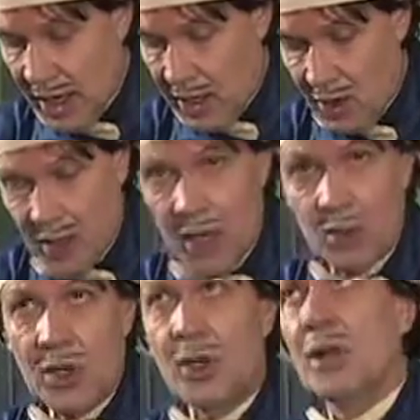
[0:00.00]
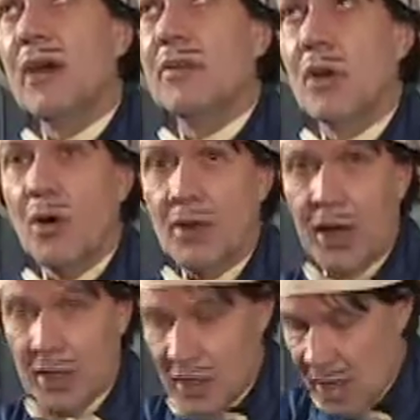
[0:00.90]
at it, okay? We don't have the
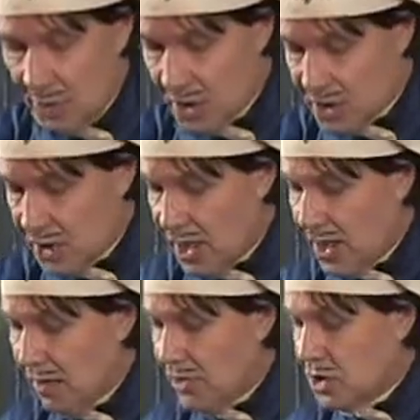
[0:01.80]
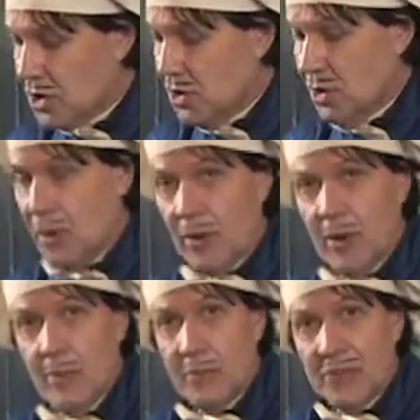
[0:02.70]
overhead camera, so I have to show you.
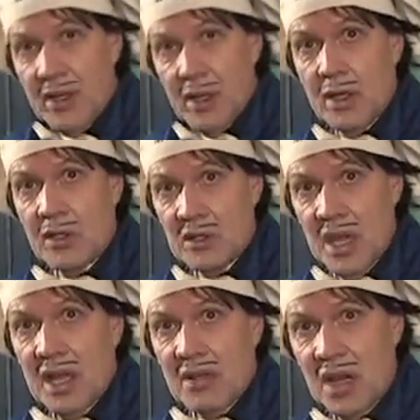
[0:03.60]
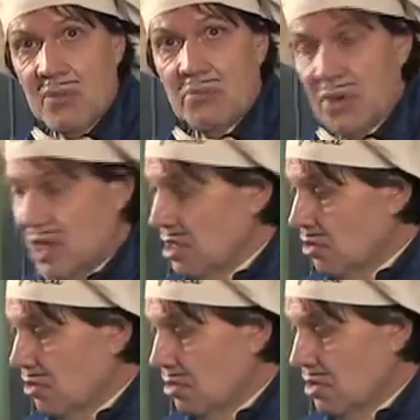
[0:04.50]
Is that not pretty?
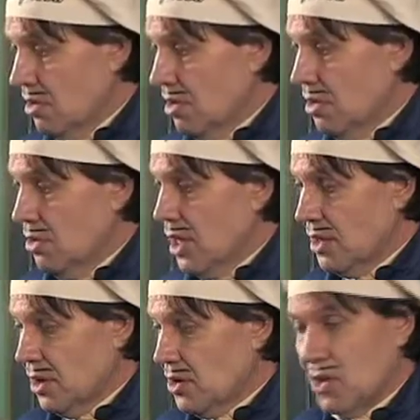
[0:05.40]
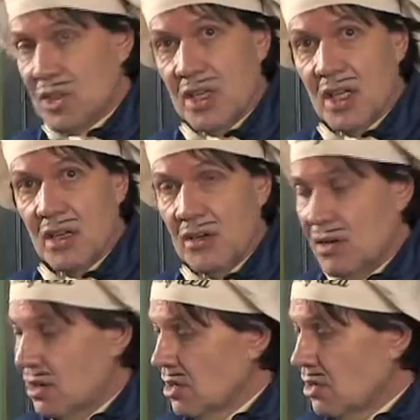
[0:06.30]
You got the tortilla,
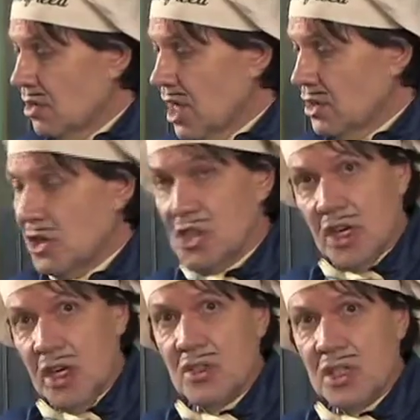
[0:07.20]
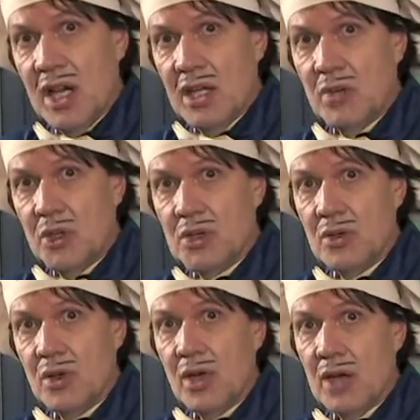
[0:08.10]
you got the chicken salad, which
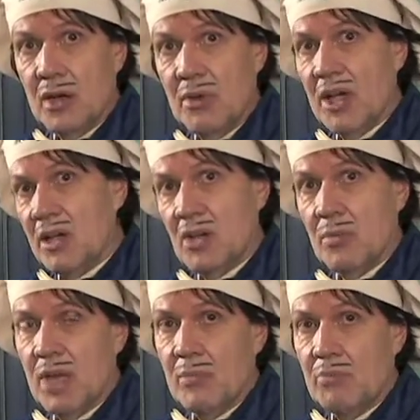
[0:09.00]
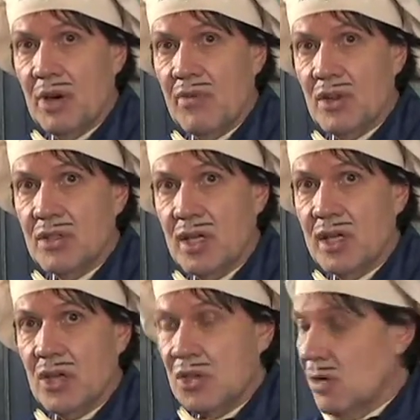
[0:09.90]
you know how to make and you made previously
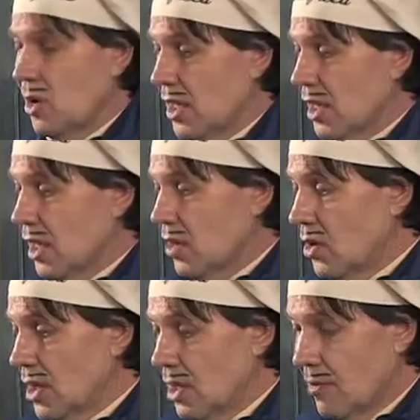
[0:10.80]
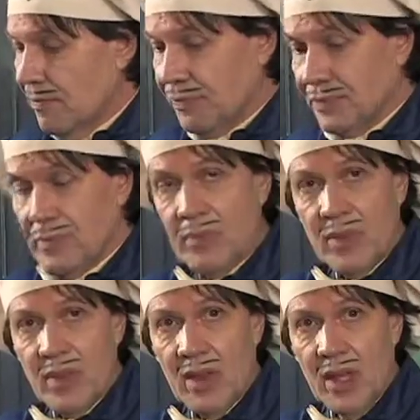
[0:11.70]
because you want to get going.
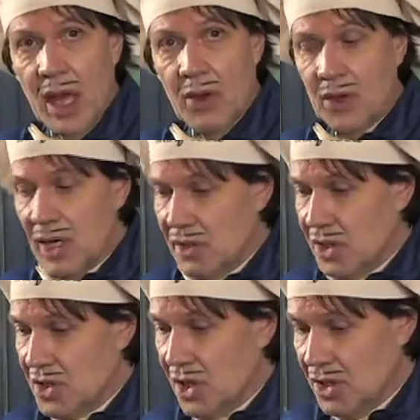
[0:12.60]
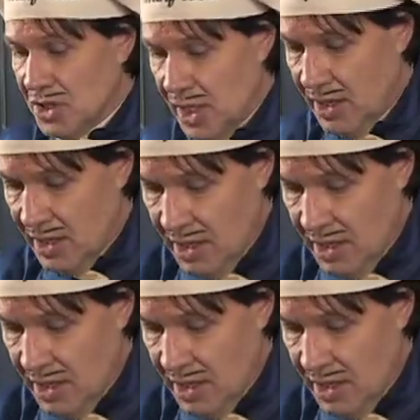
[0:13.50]
Now you got the salsa.